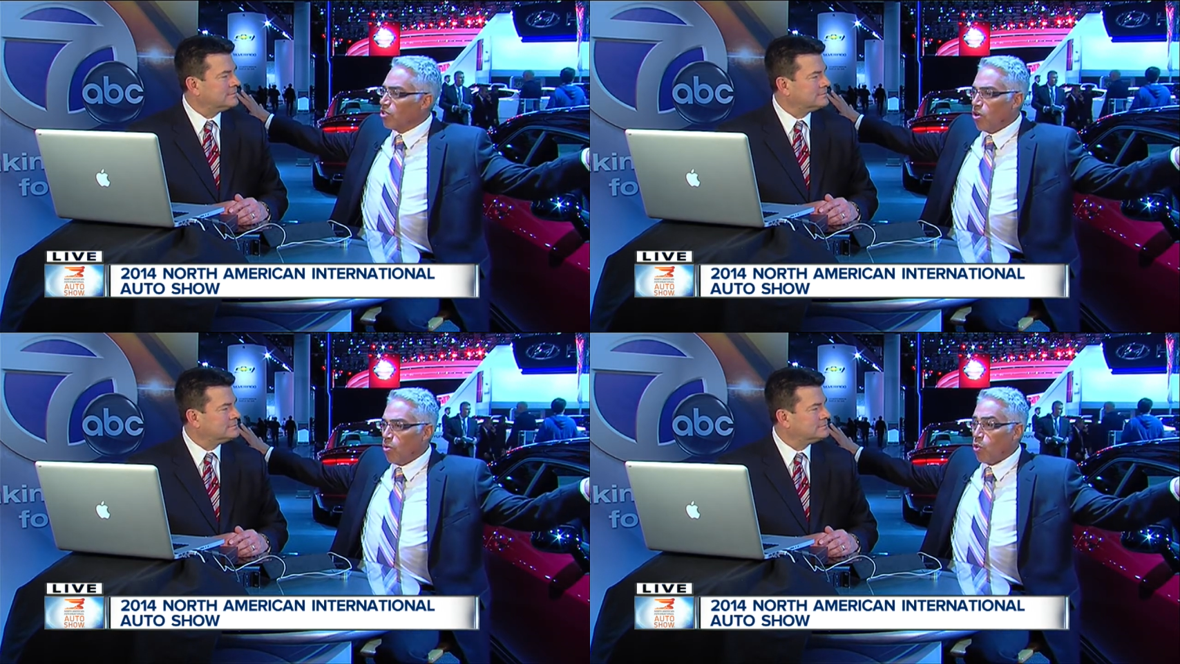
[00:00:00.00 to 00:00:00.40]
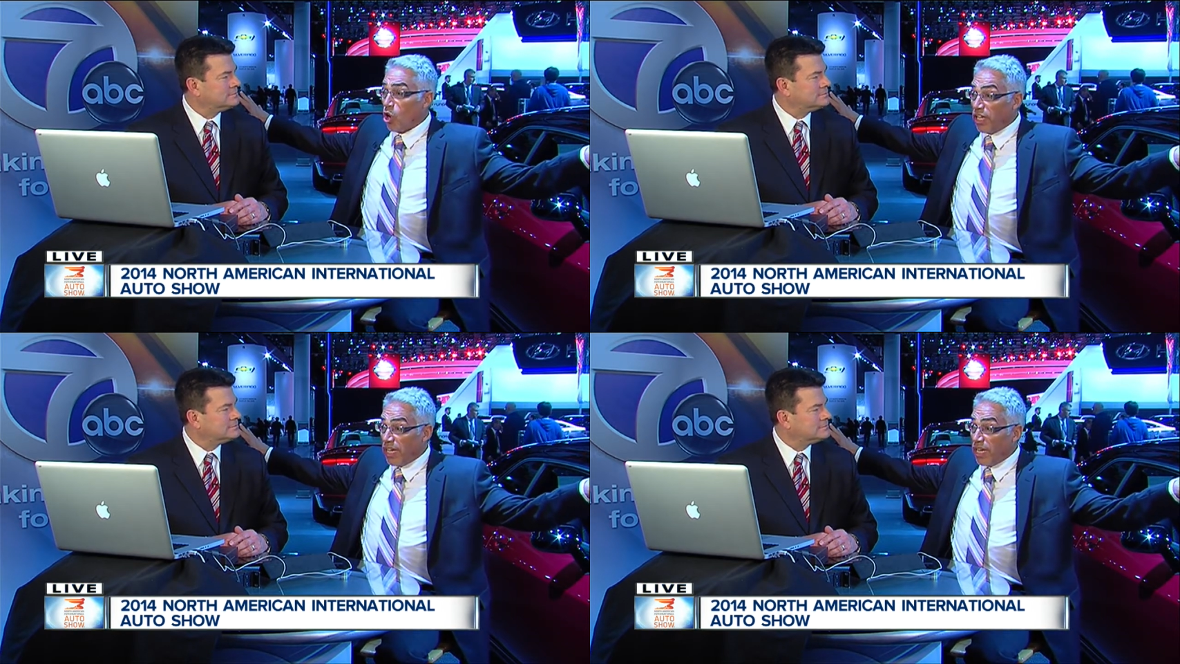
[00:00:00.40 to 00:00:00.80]
Speaker 1: So
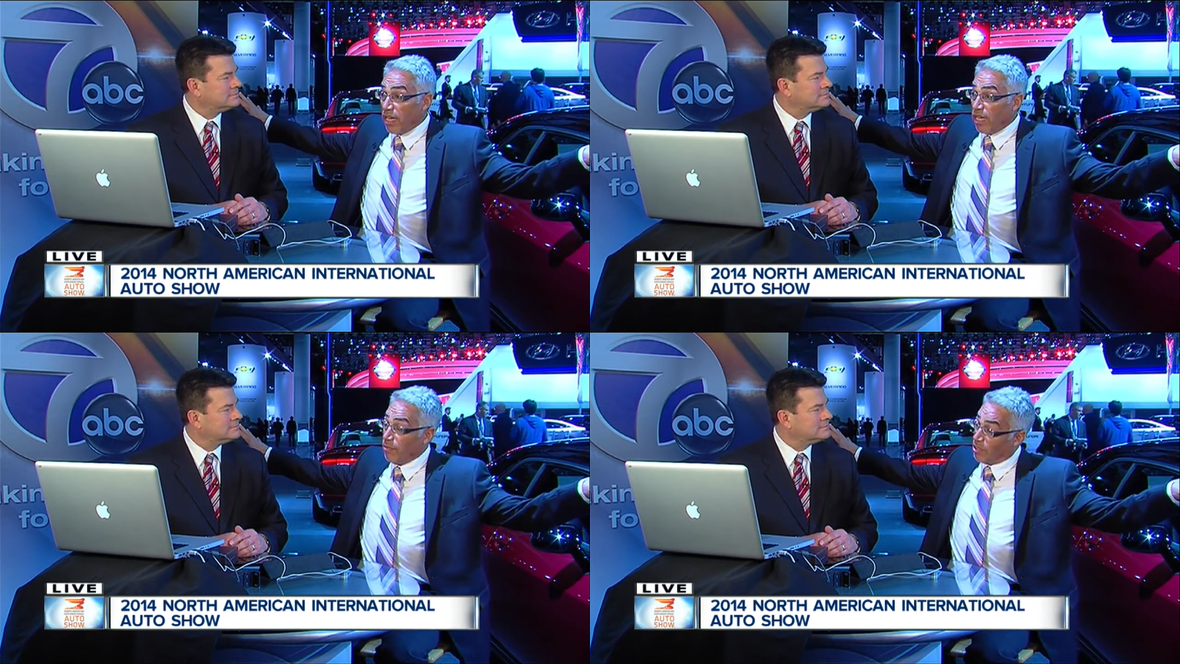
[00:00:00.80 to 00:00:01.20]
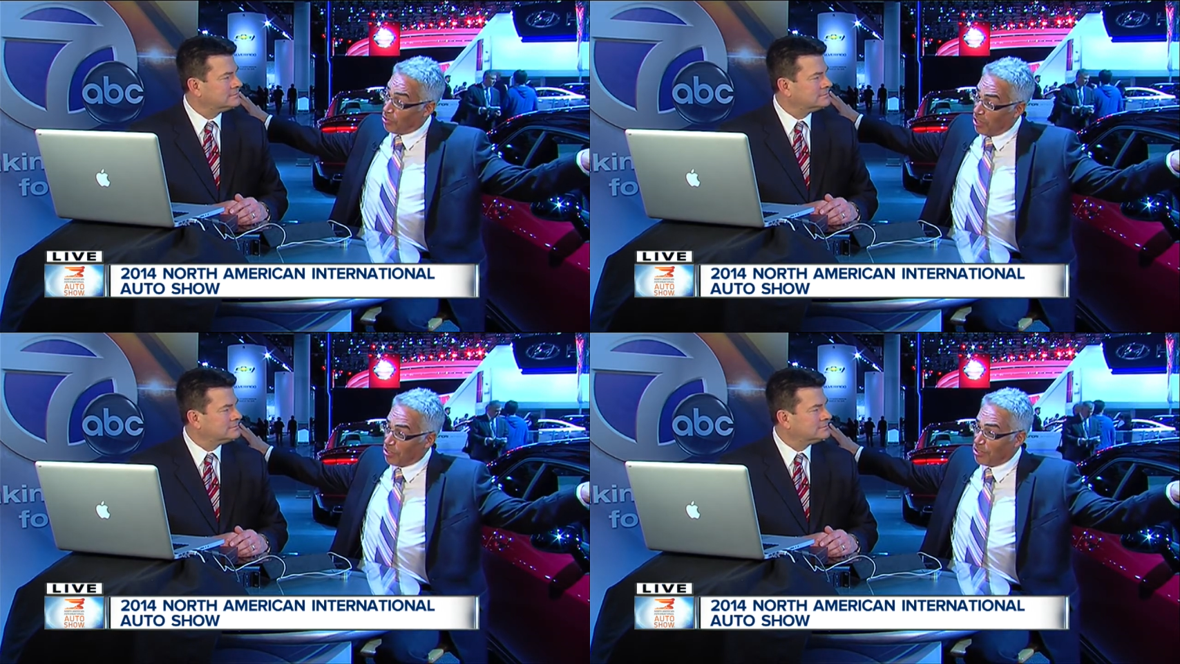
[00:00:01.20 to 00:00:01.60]
working at night, which
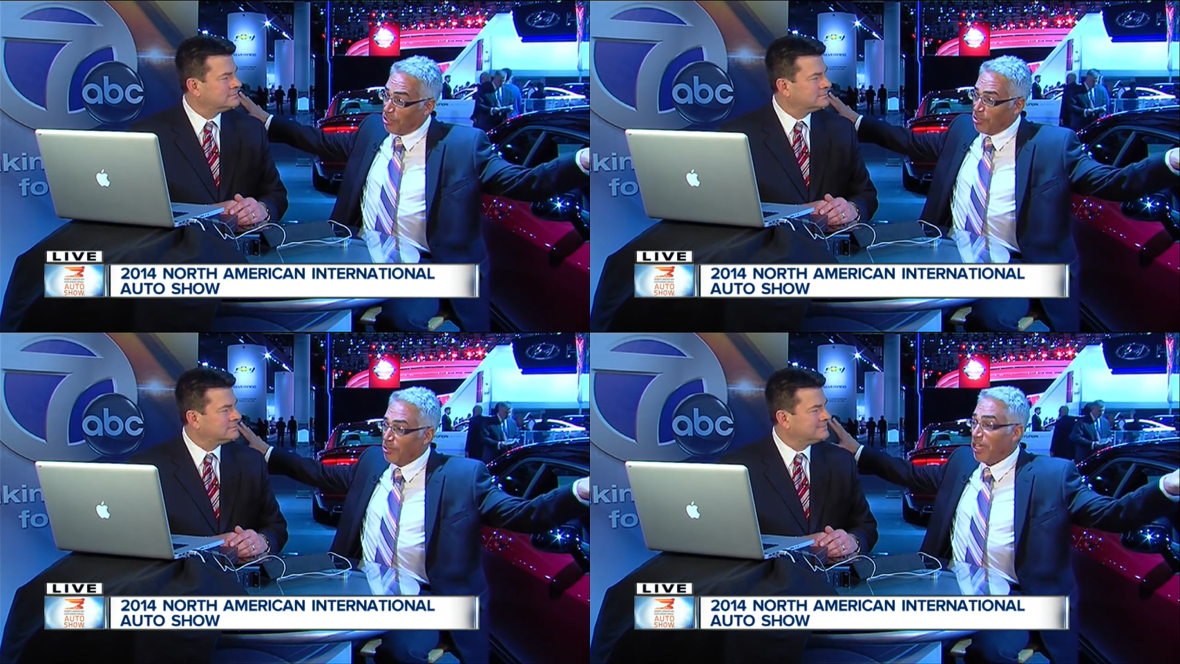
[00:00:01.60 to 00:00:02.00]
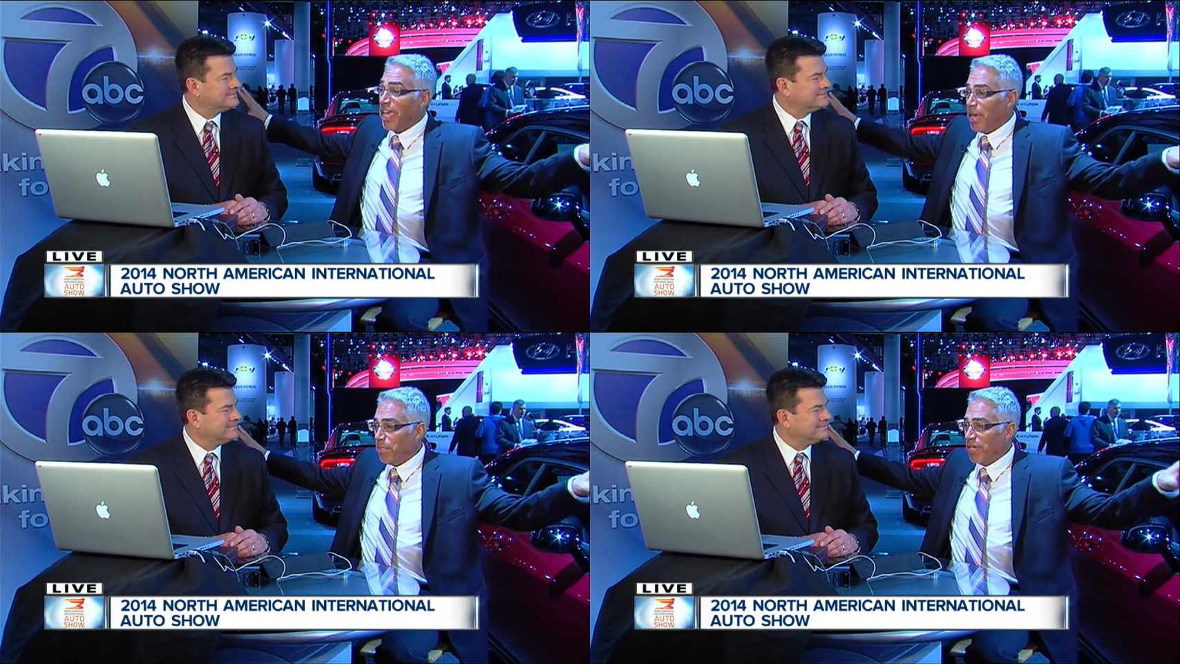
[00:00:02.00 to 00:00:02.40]
truckers do,
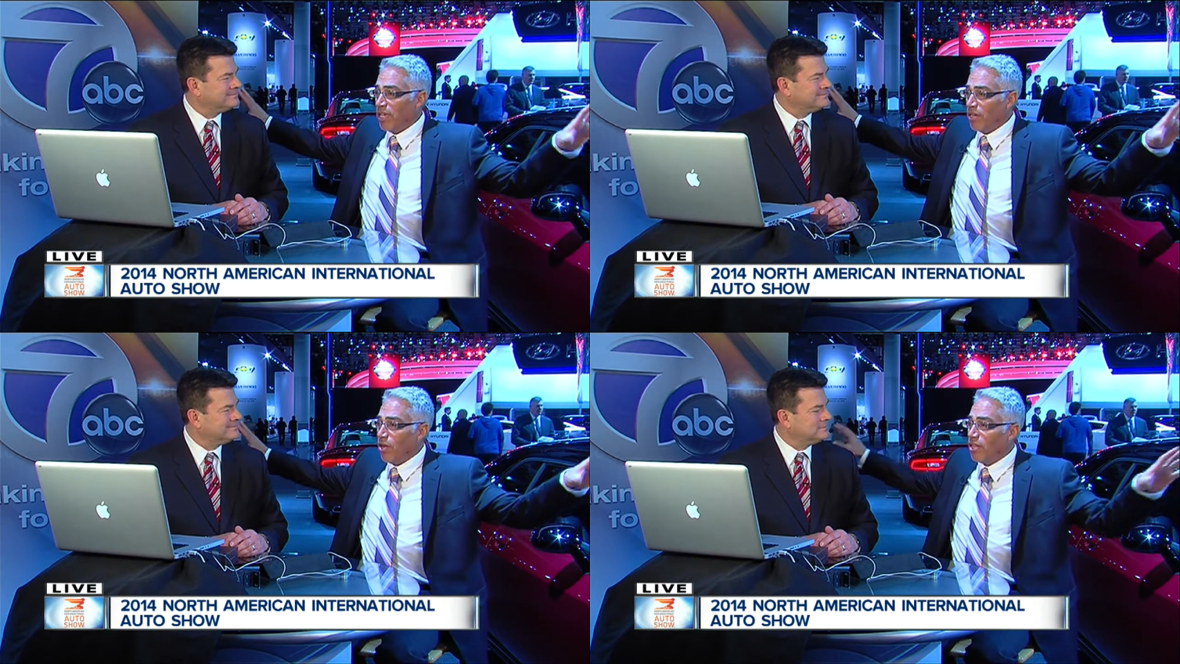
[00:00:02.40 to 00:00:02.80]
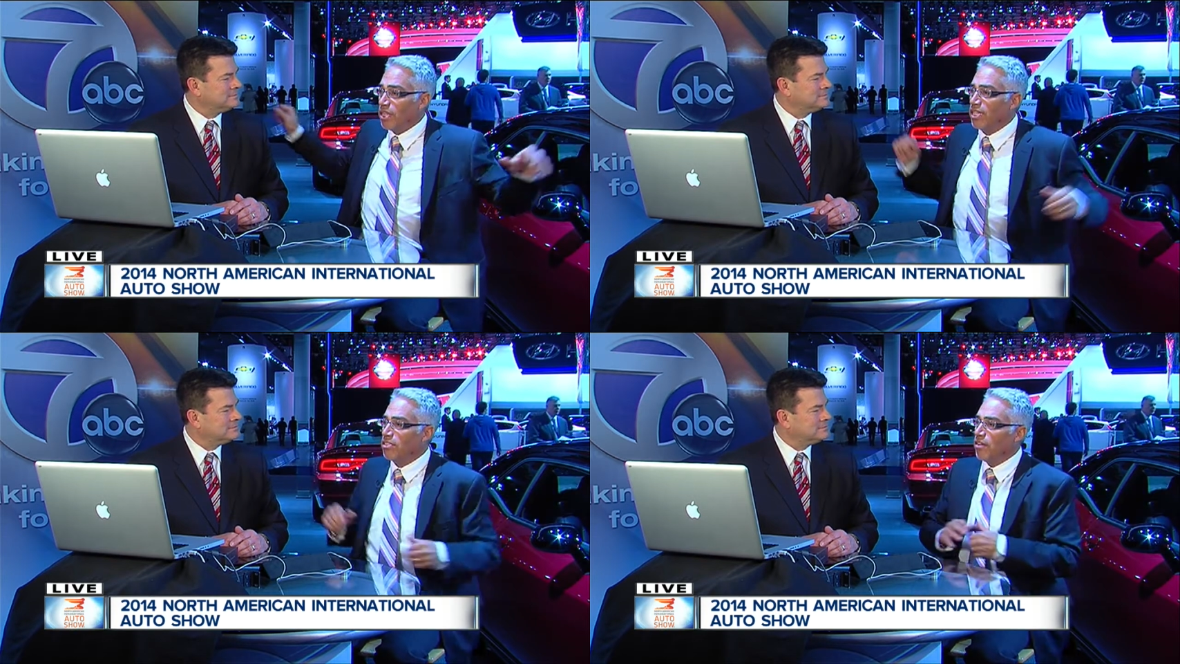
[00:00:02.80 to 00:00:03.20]
camping, all of
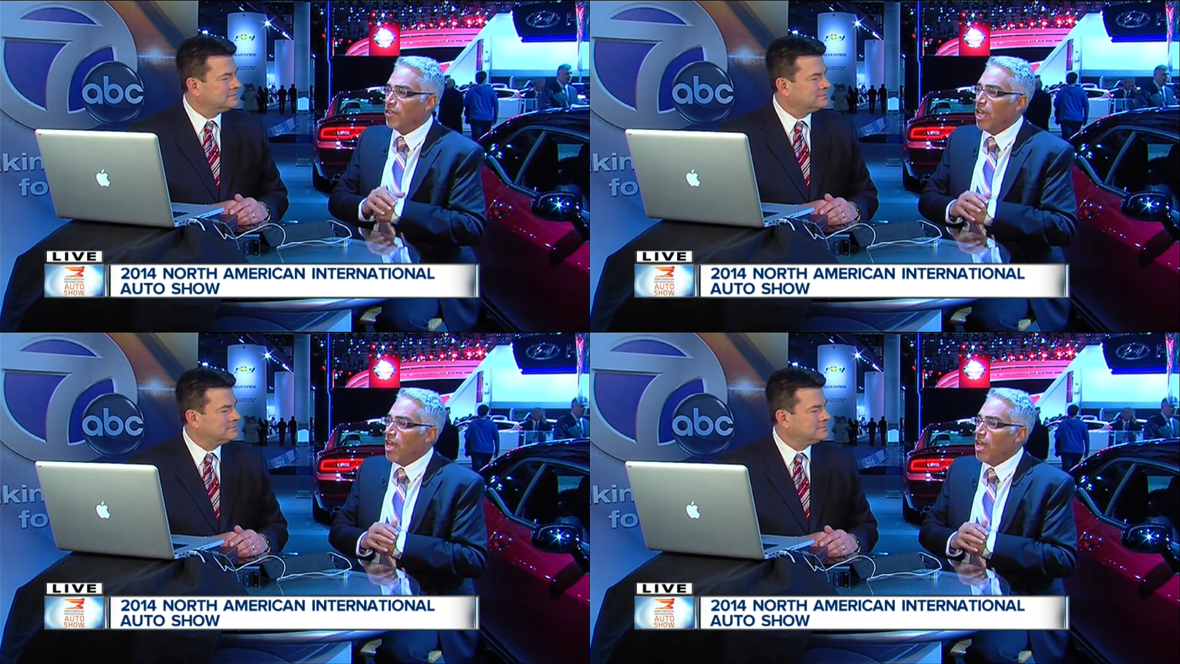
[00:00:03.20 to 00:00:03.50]
that stuff.